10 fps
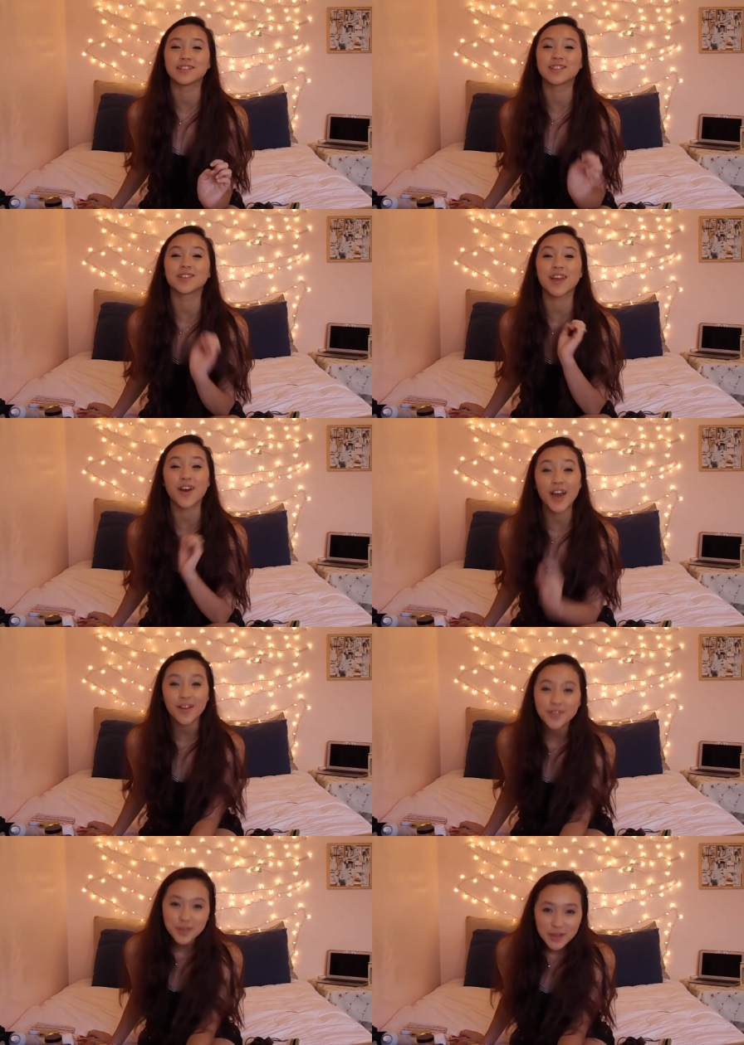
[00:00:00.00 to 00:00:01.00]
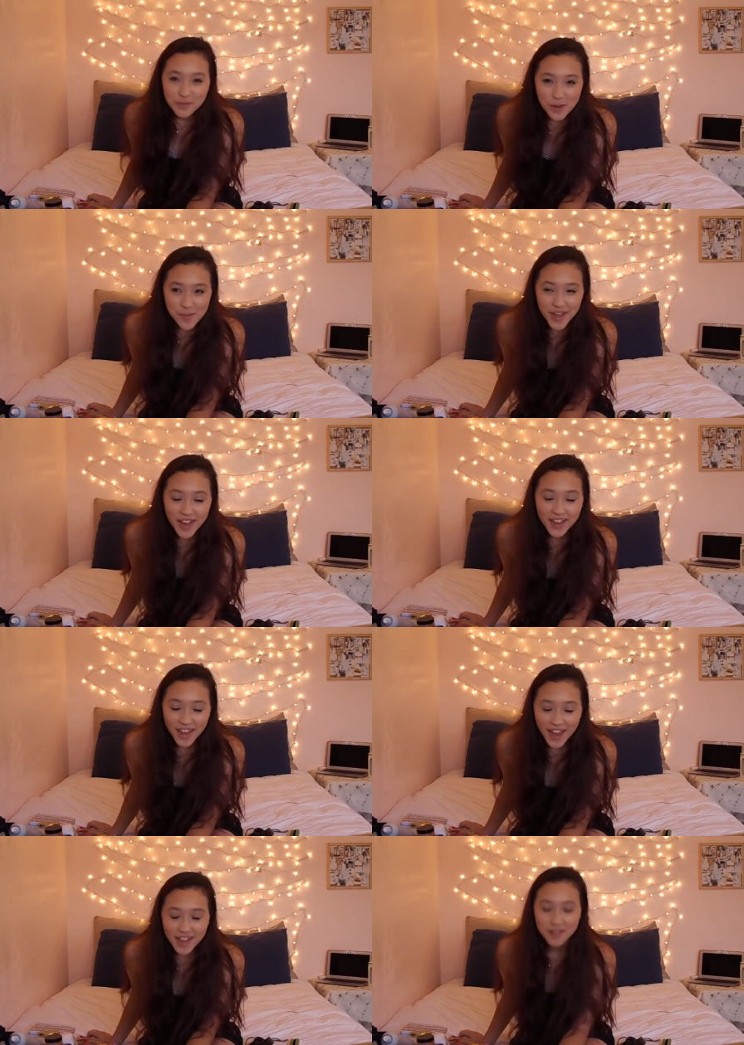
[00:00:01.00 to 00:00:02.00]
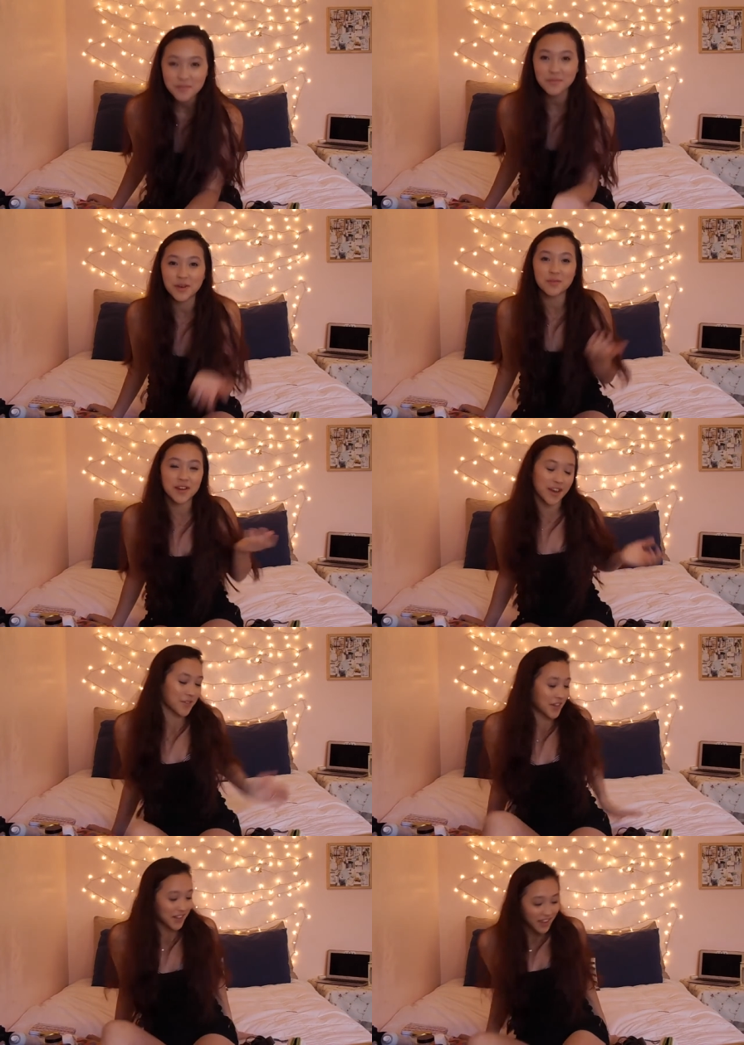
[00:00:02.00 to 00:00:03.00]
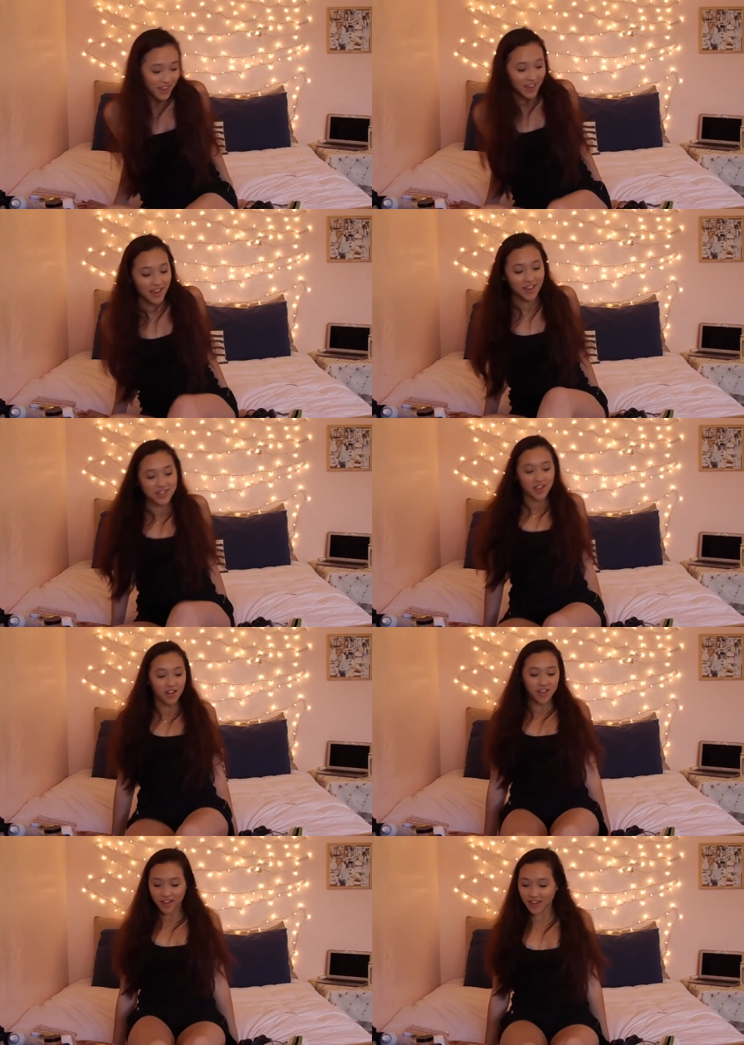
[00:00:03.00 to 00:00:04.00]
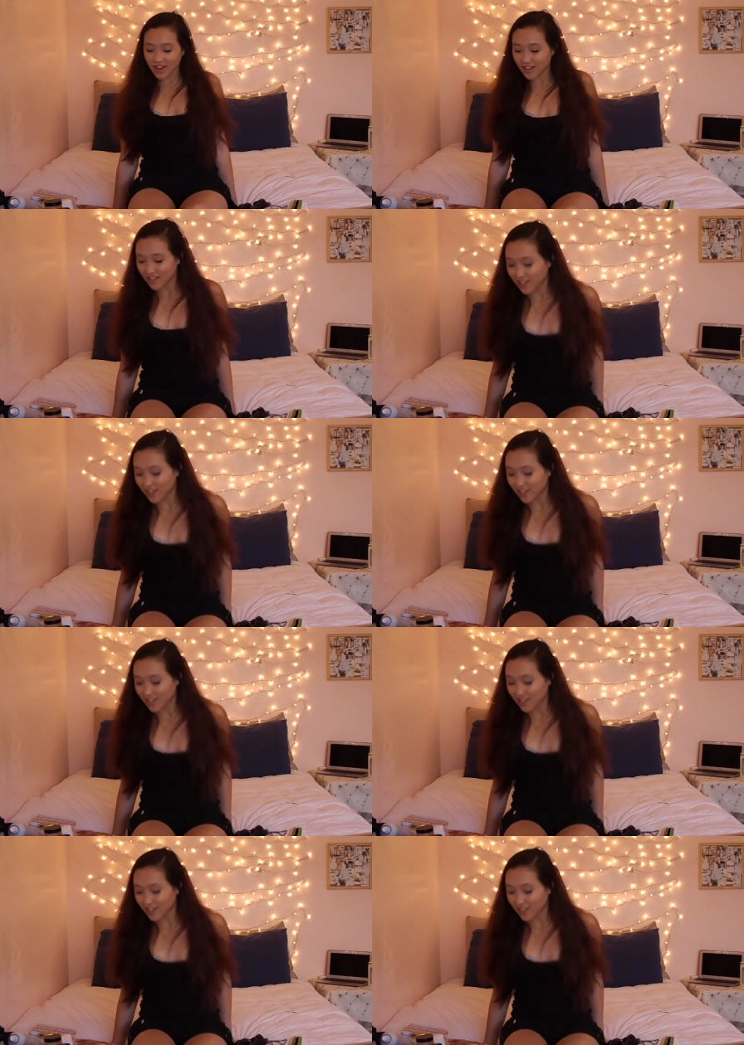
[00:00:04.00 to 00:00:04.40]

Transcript: So now I have to refilm it again, but whatever. It's all good.